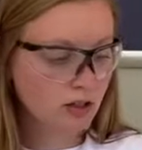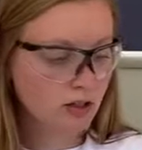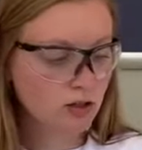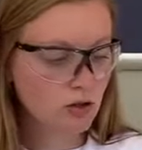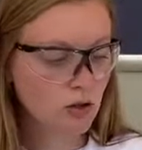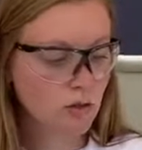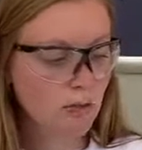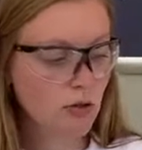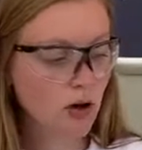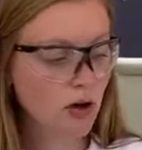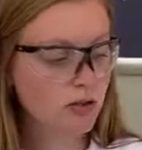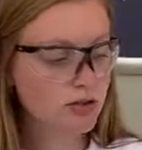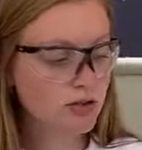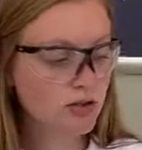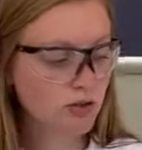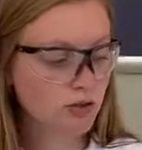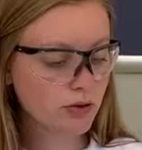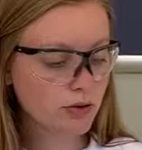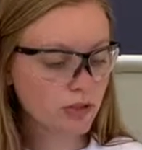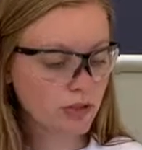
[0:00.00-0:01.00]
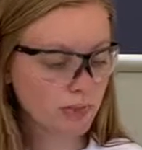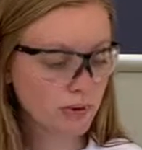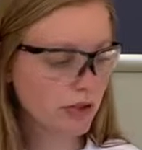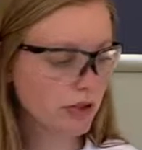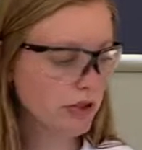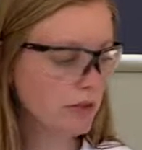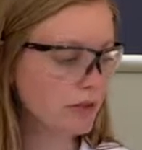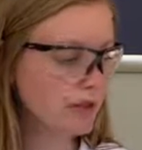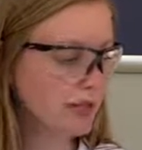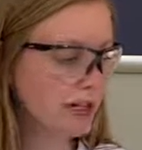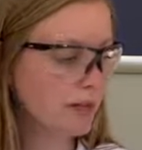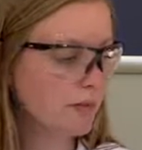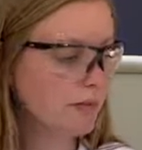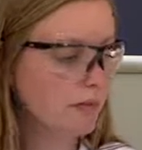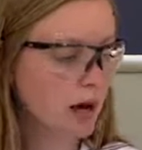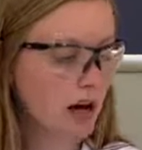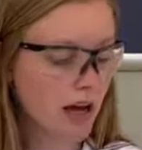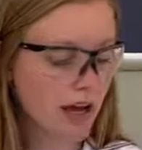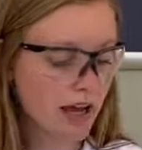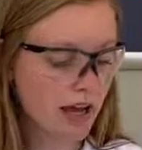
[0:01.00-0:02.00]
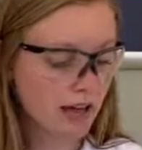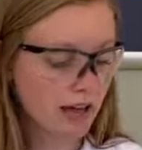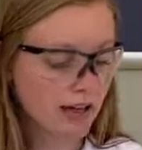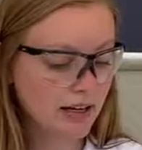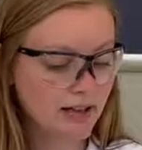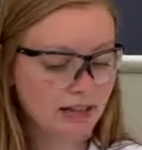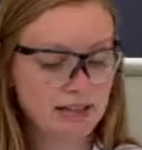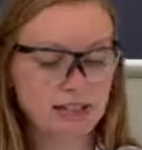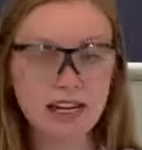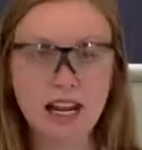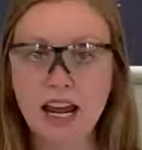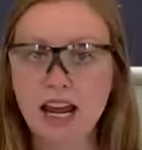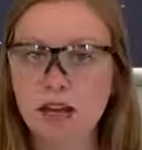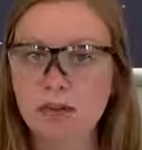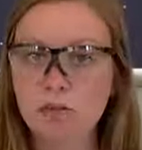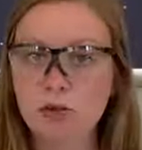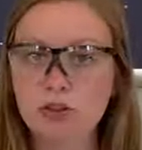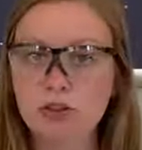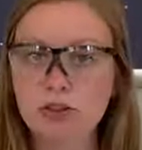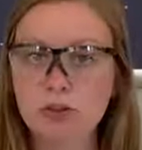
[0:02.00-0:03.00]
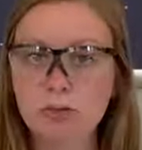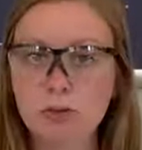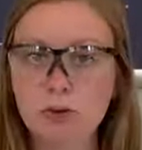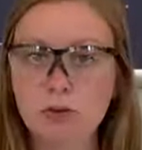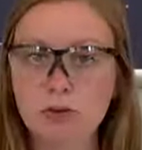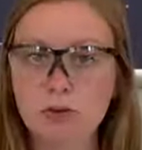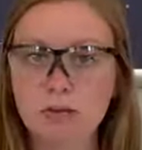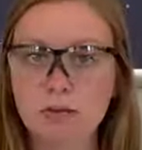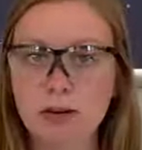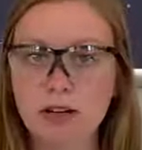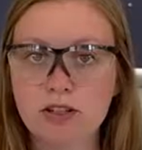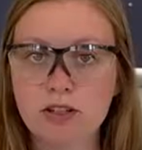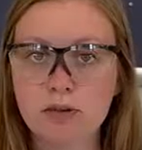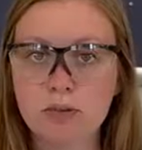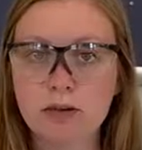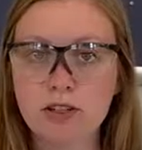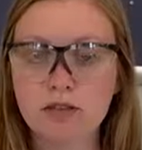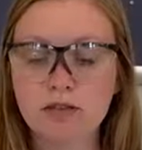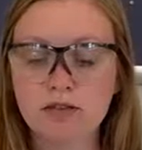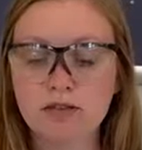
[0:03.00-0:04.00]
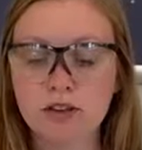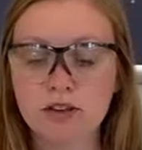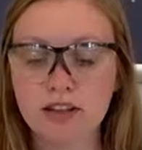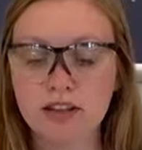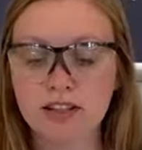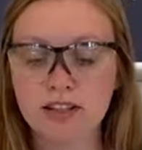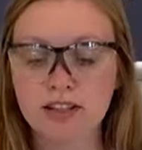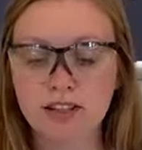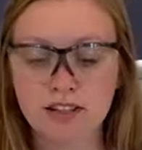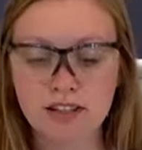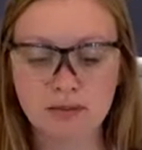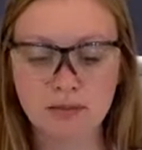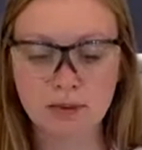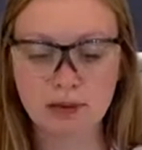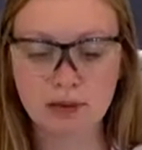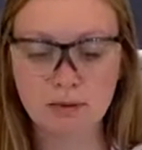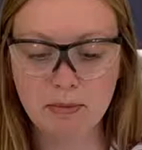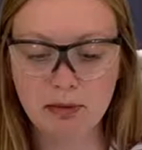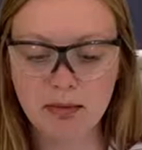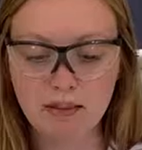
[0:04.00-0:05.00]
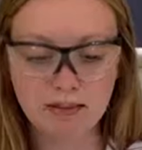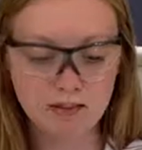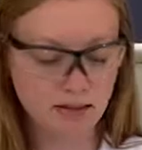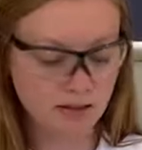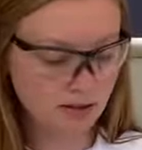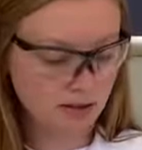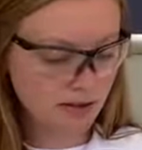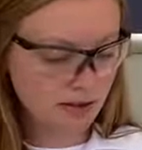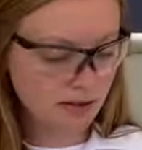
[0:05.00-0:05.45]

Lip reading: So I'm also going to be using my tablespoon measurement for this experiment.